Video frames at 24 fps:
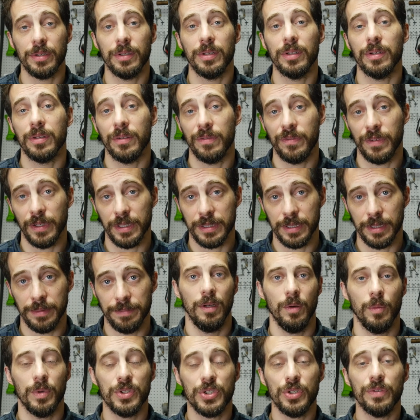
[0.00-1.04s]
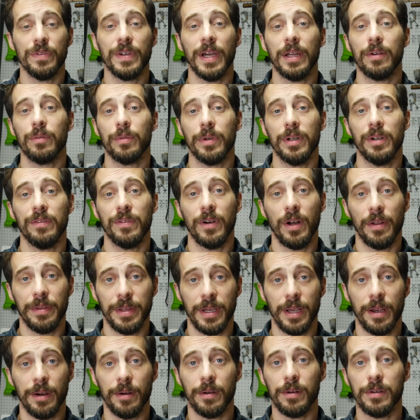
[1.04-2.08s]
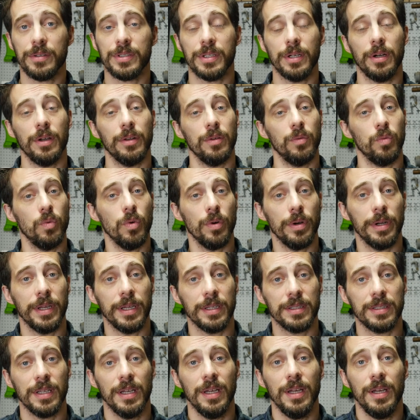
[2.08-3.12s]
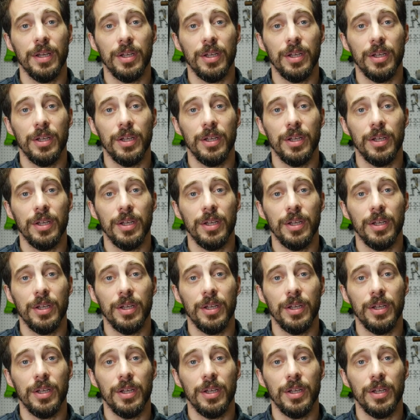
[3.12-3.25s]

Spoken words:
so that you can fix it. Once you've gotten rid of all the errors and all the warnings,